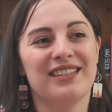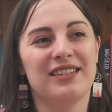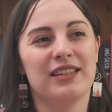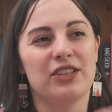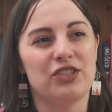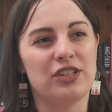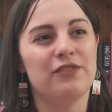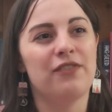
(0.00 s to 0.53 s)

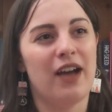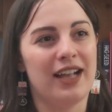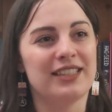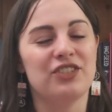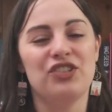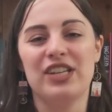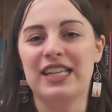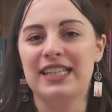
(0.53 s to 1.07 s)
that she finds,
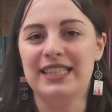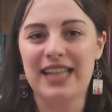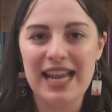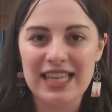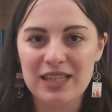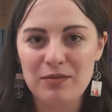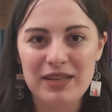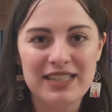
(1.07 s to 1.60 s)
that she can
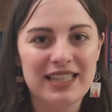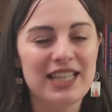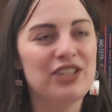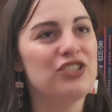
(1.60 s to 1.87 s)
date them easily.